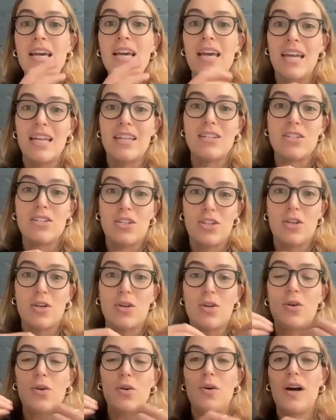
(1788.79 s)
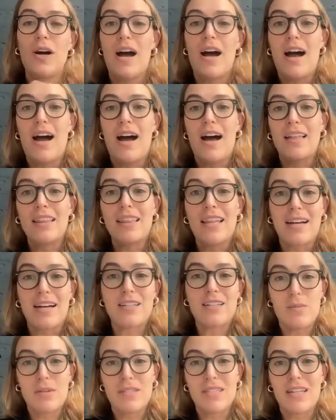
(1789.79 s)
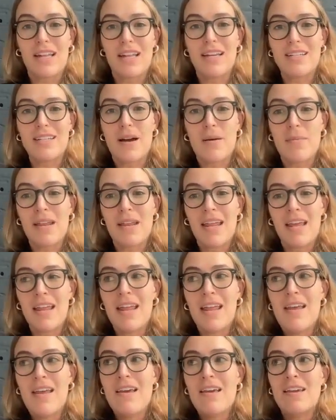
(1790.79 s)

into lactobacilli dominant,